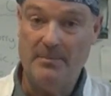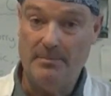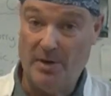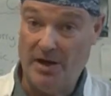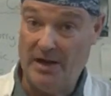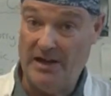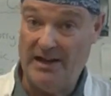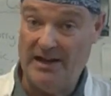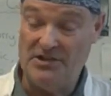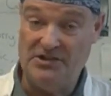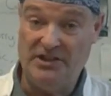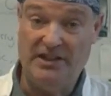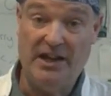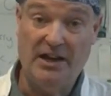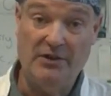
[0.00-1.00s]
But as
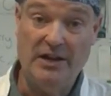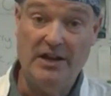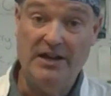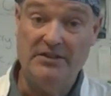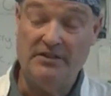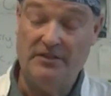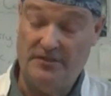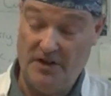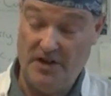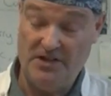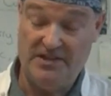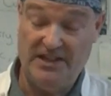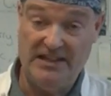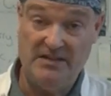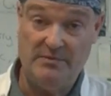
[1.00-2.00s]
you know, the
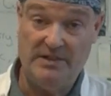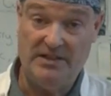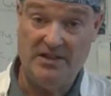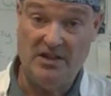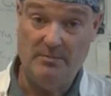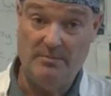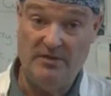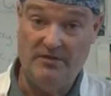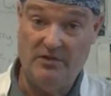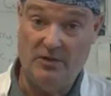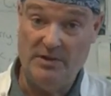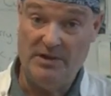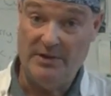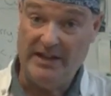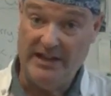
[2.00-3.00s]
first things we do before
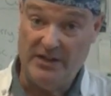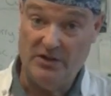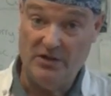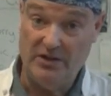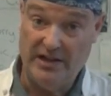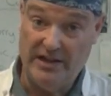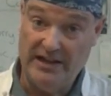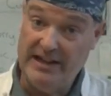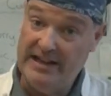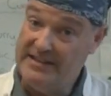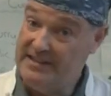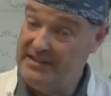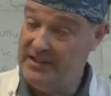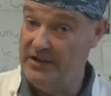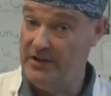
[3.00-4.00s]
we do any cooking
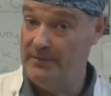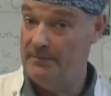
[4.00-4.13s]
is to,